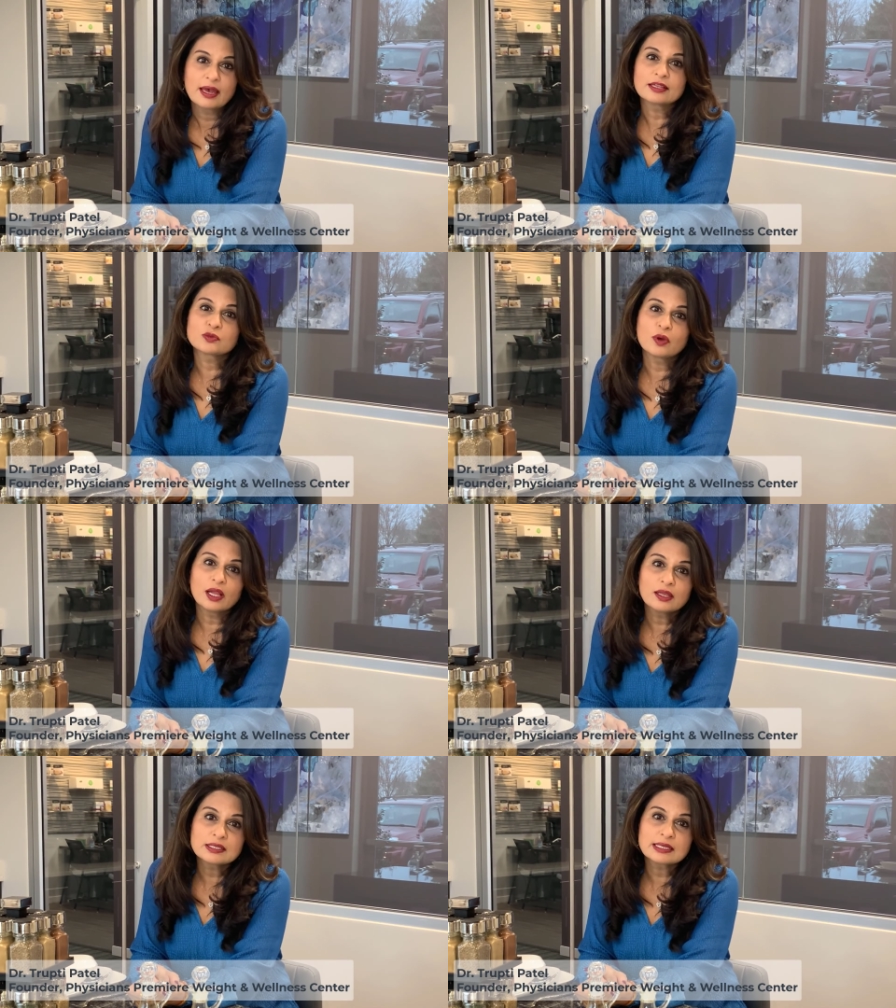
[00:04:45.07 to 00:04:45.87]
as
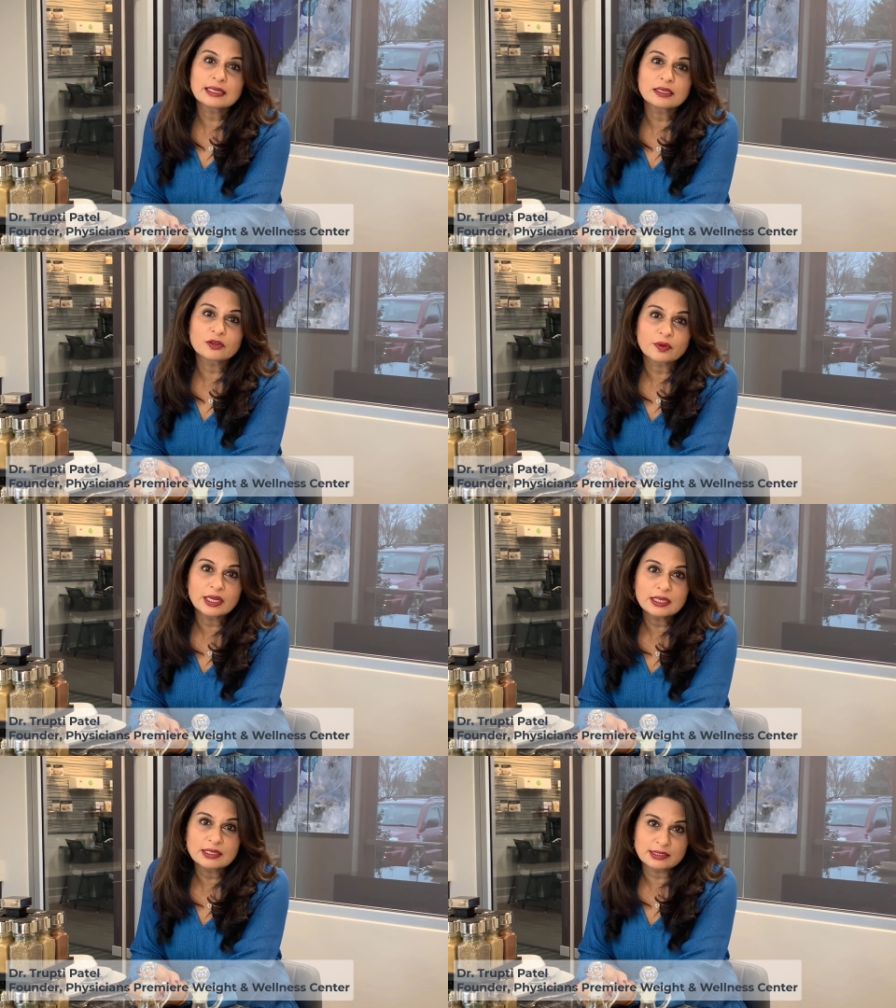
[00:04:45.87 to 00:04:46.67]
well as the
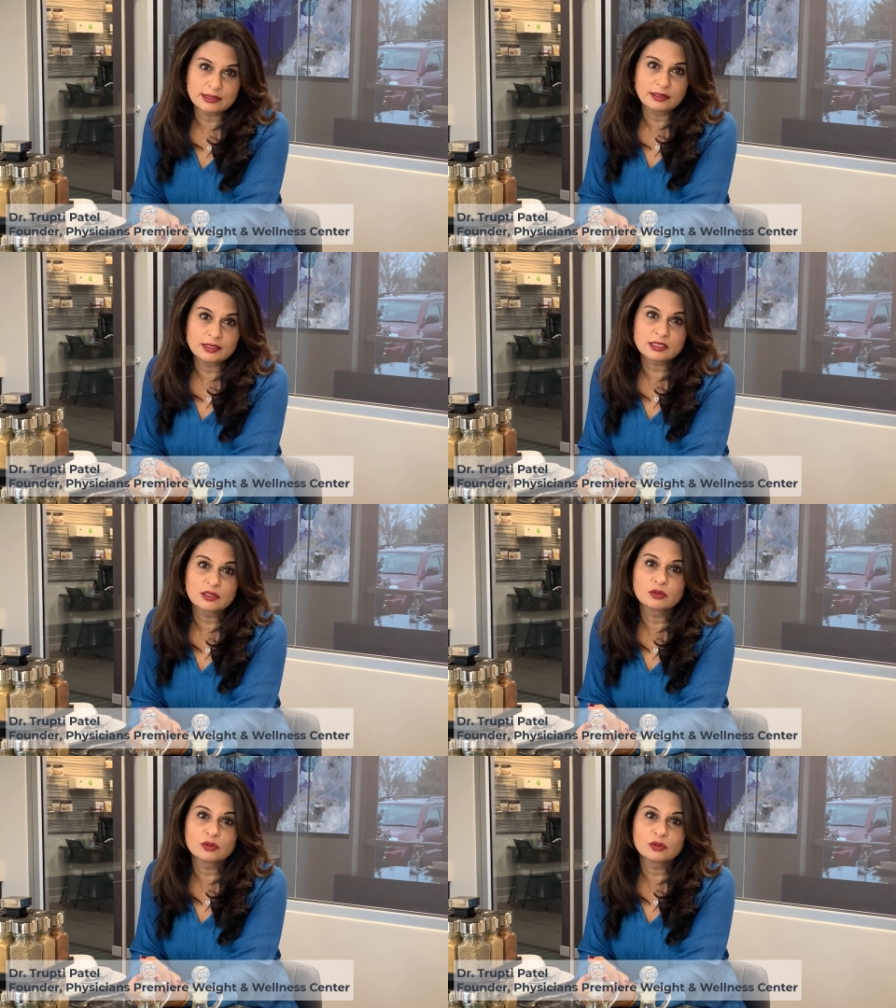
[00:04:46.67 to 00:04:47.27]
ingredients list,